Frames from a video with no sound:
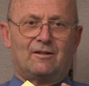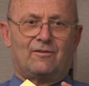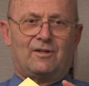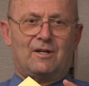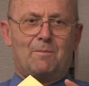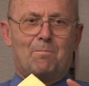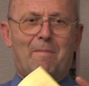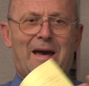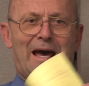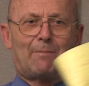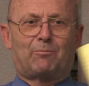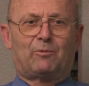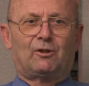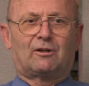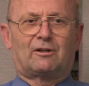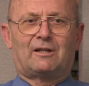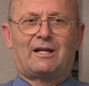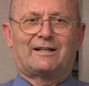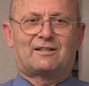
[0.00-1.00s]
the map
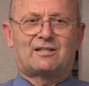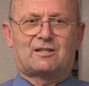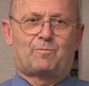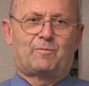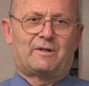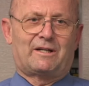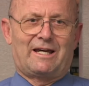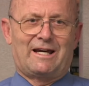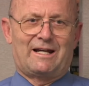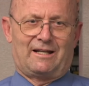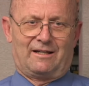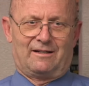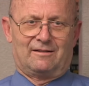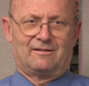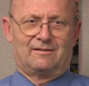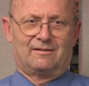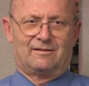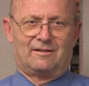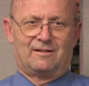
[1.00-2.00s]
looked like
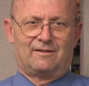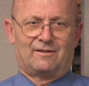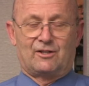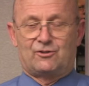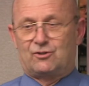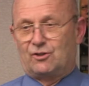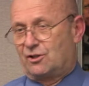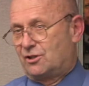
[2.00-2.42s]
spaghetti, that you